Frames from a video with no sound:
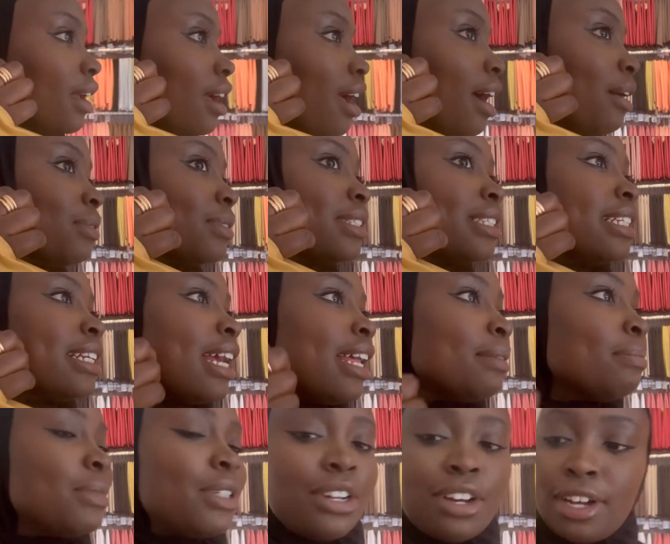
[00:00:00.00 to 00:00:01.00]
I was in El
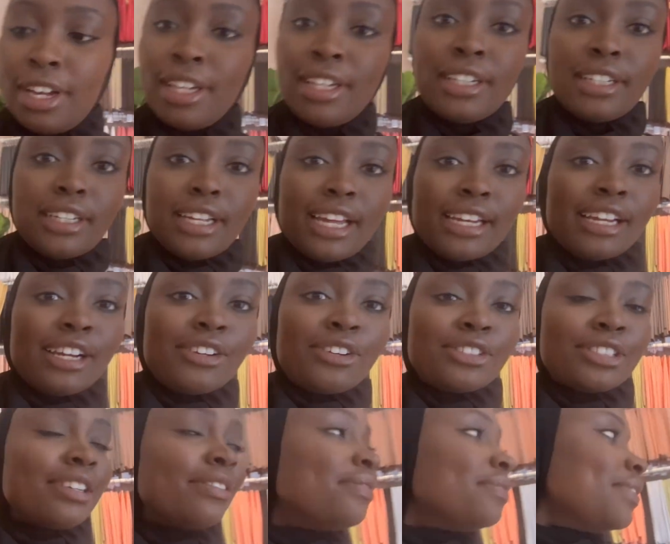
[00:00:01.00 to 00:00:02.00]
Munar and I
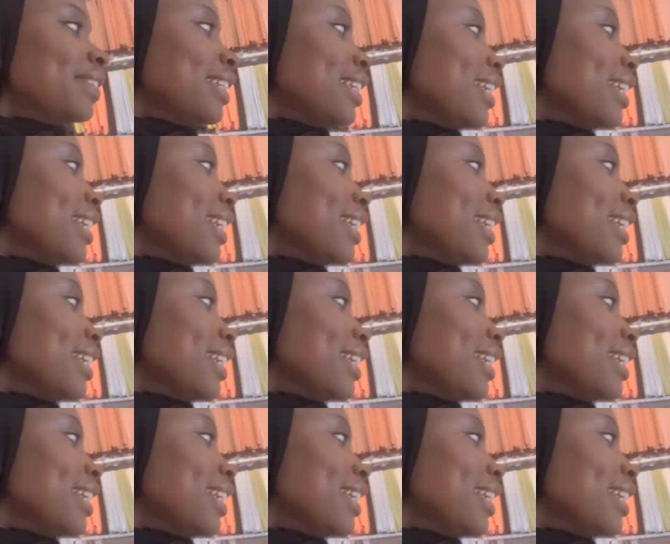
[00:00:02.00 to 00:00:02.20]
got something